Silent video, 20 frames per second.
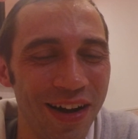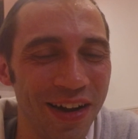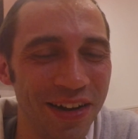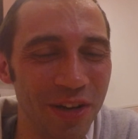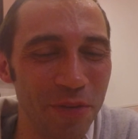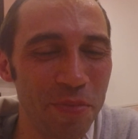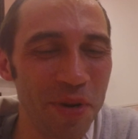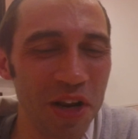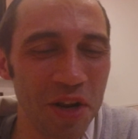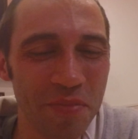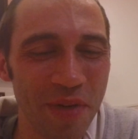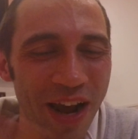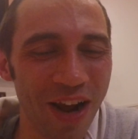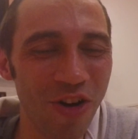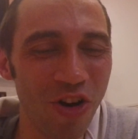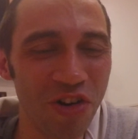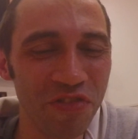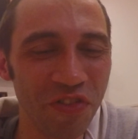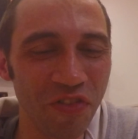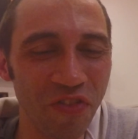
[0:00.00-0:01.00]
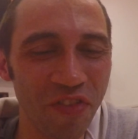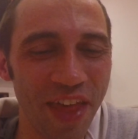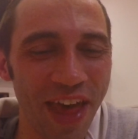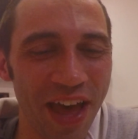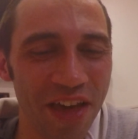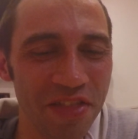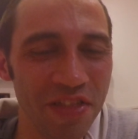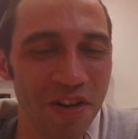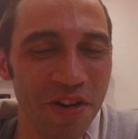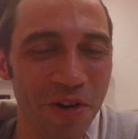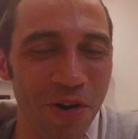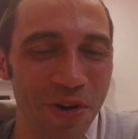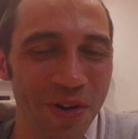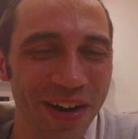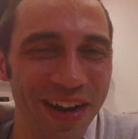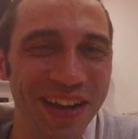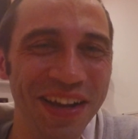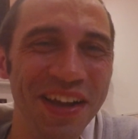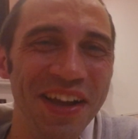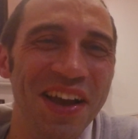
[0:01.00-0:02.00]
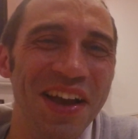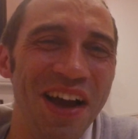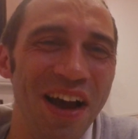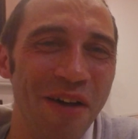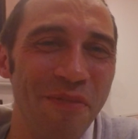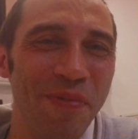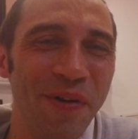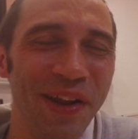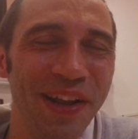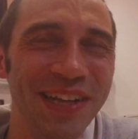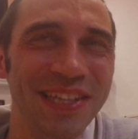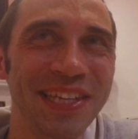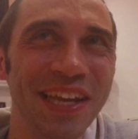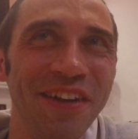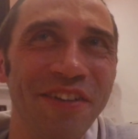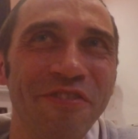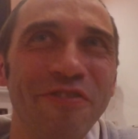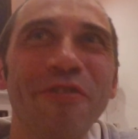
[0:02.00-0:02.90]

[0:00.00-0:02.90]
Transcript: to piggyback off of that though, I'm pretty excited